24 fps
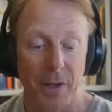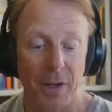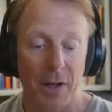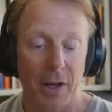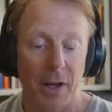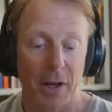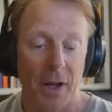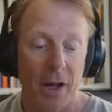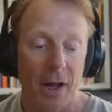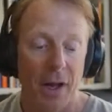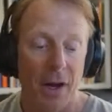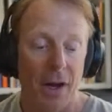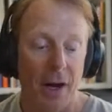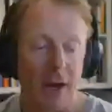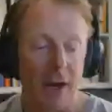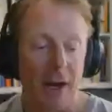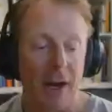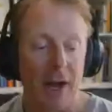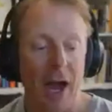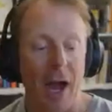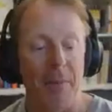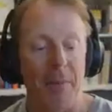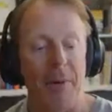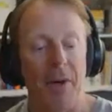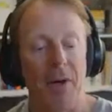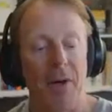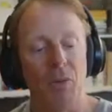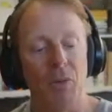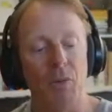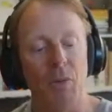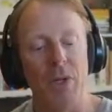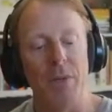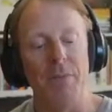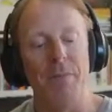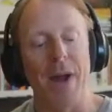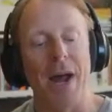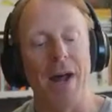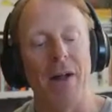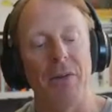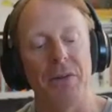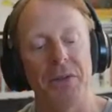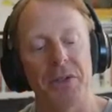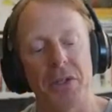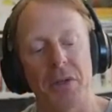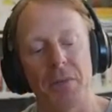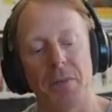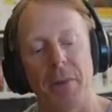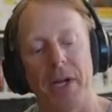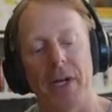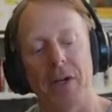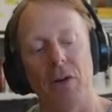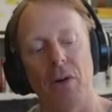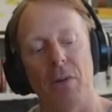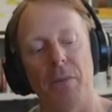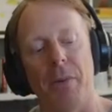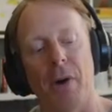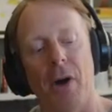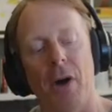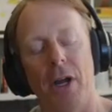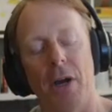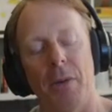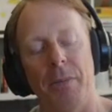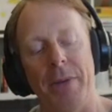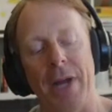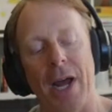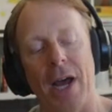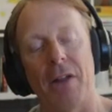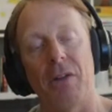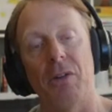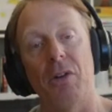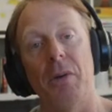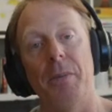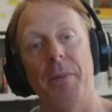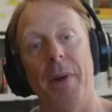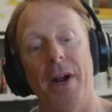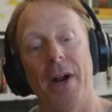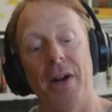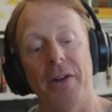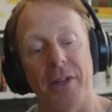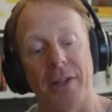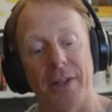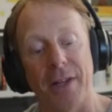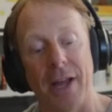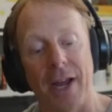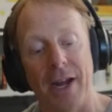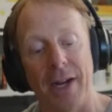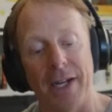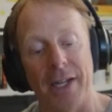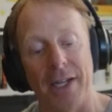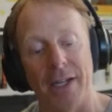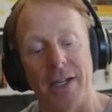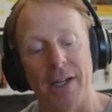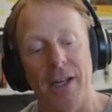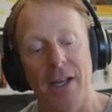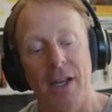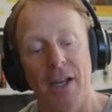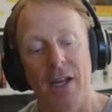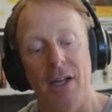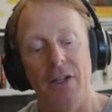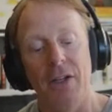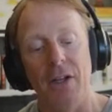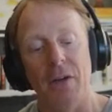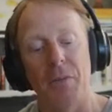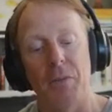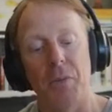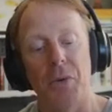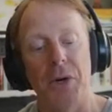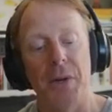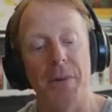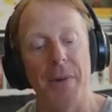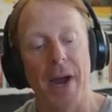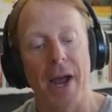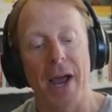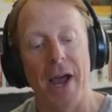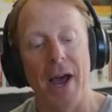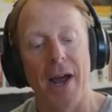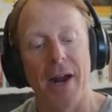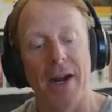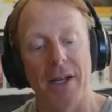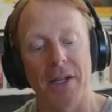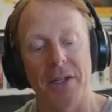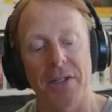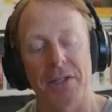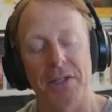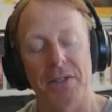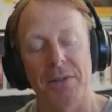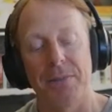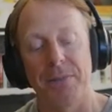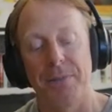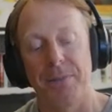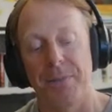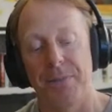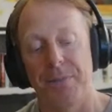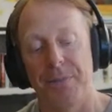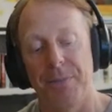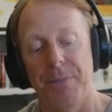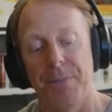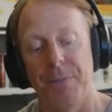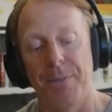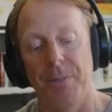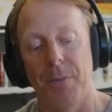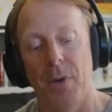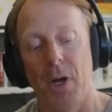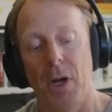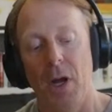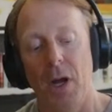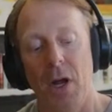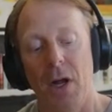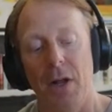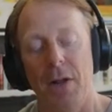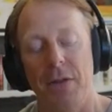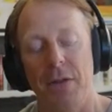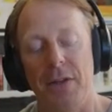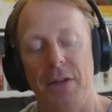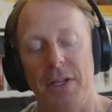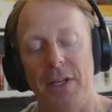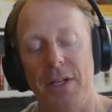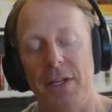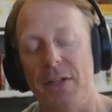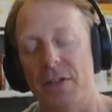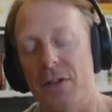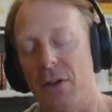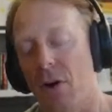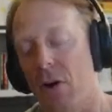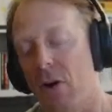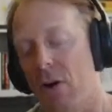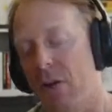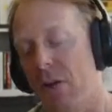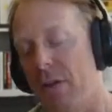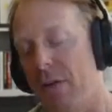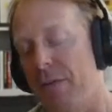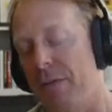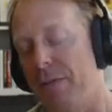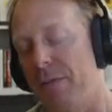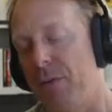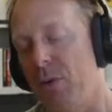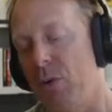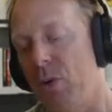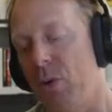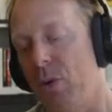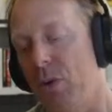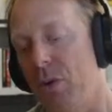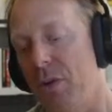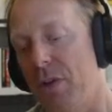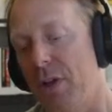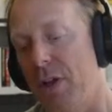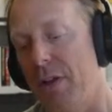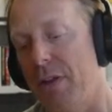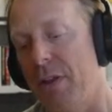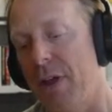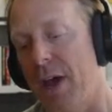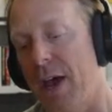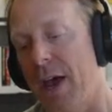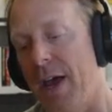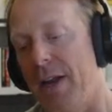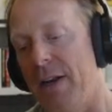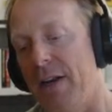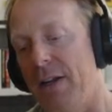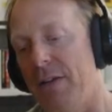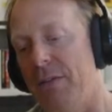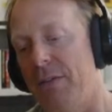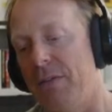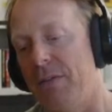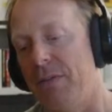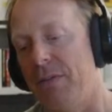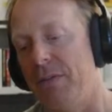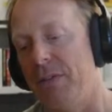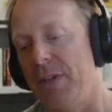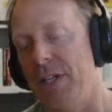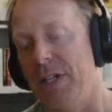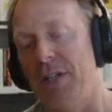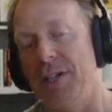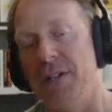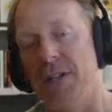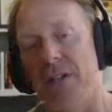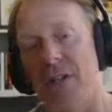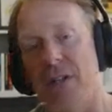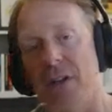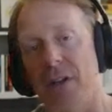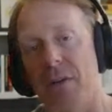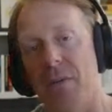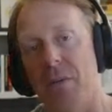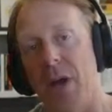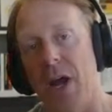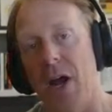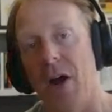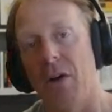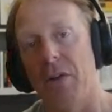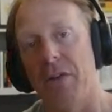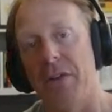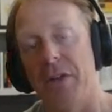How about rebalance your microbiome now that you've repaired the lining? Your prebiotics, these are the food that feeds the healthy